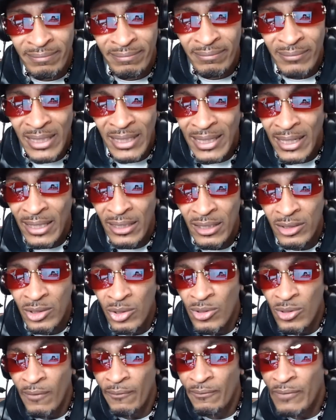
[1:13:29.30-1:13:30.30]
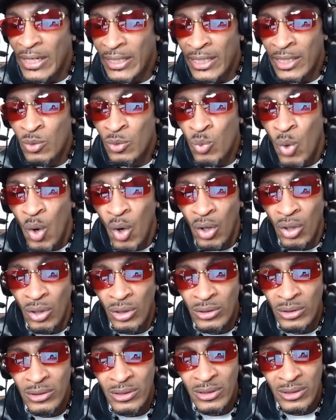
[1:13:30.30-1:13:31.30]
They can't look through your fucking
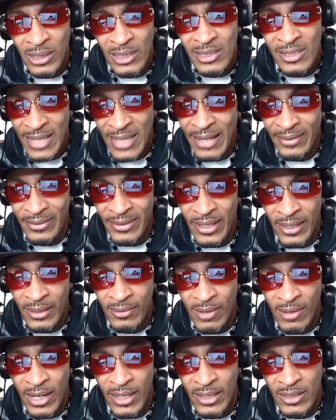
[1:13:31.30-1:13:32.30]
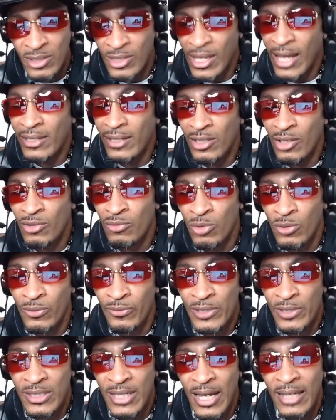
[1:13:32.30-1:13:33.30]
walls. It's that thick, right? It's that your
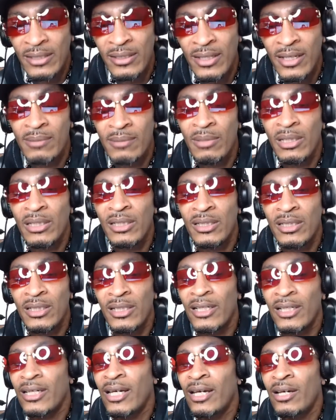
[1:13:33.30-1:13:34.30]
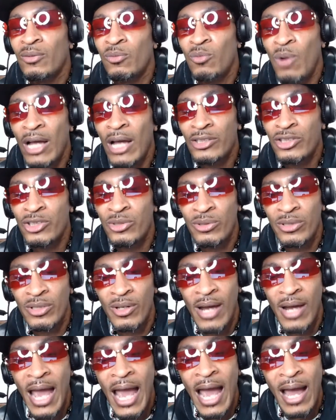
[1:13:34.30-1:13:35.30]
roof is that thick, my nigga. They can't watch you in
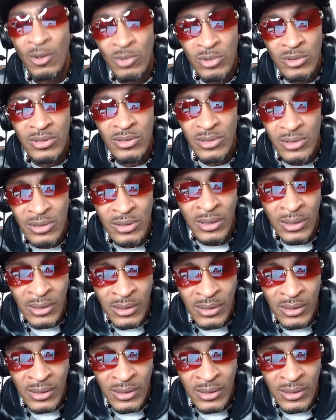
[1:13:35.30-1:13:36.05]
your house.